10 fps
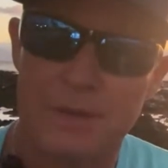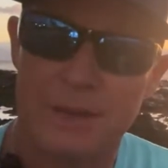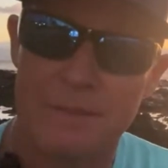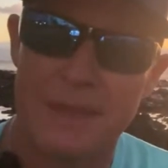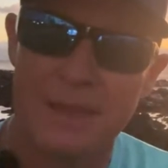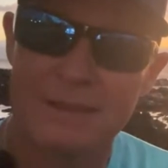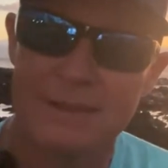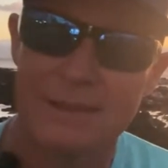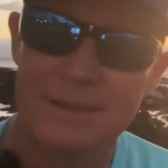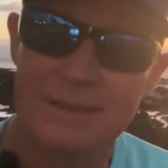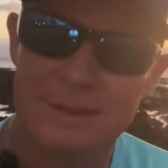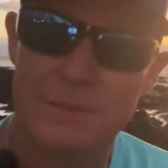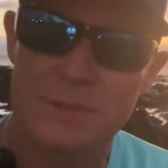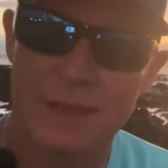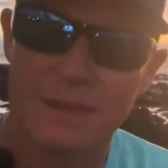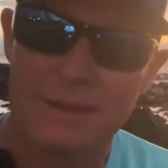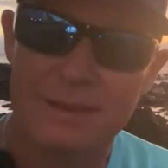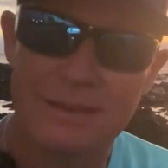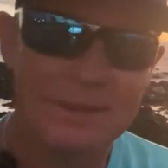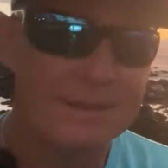here, man. You know what I'm saying?
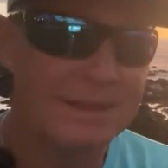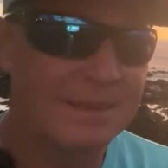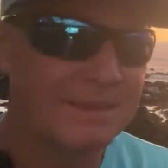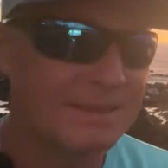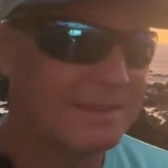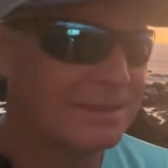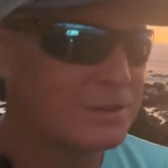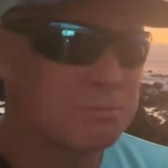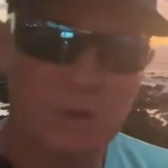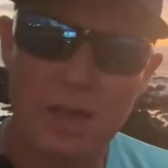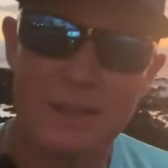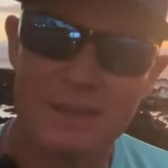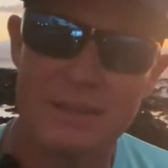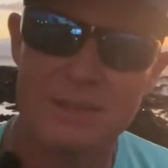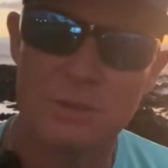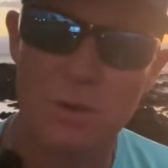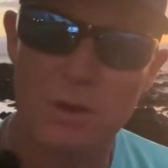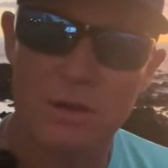Like, there's blood in this soil